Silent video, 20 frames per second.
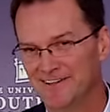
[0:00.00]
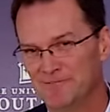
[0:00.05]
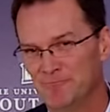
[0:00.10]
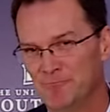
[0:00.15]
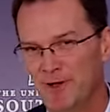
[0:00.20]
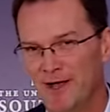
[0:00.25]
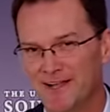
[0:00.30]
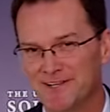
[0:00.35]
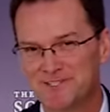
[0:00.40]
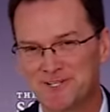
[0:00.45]

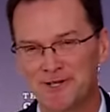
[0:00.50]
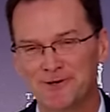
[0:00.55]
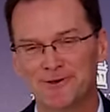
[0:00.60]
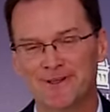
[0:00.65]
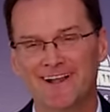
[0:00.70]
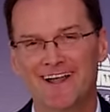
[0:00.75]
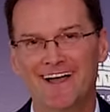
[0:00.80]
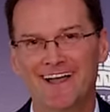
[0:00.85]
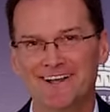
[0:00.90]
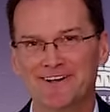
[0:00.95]
Poncho
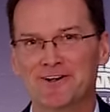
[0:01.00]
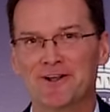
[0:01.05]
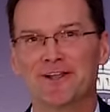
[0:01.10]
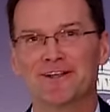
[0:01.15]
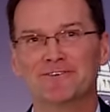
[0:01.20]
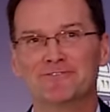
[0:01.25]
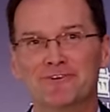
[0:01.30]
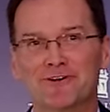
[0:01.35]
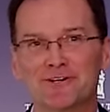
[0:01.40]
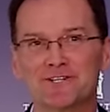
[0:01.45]
and I are on
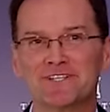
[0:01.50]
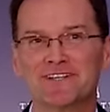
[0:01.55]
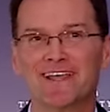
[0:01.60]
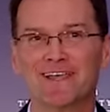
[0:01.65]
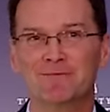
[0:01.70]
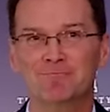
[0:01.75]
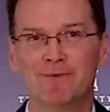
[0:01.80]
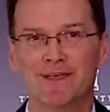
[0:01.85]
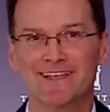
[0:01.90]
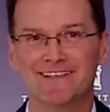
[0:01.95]
a
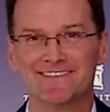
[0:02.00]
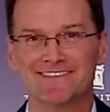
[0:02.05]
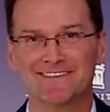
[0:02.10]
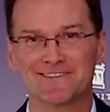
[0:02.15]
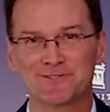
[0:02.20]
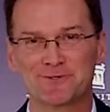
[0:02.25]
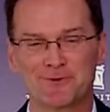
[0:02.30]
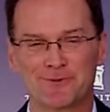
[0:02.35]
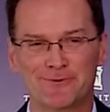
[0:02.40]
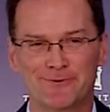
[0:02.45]
first-name
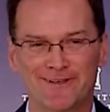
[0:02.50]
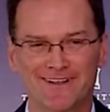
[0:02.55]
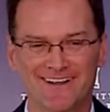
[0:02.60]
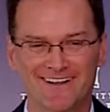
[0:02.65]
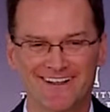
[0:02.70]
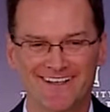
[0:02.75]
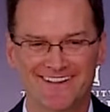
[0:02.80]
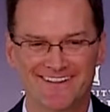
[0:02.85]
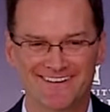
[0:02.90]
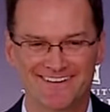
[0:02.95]
basis with one
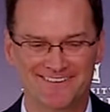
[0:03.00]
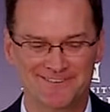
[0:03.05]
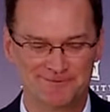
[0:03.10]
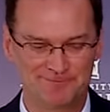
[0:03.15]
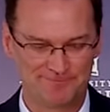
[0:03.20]
another.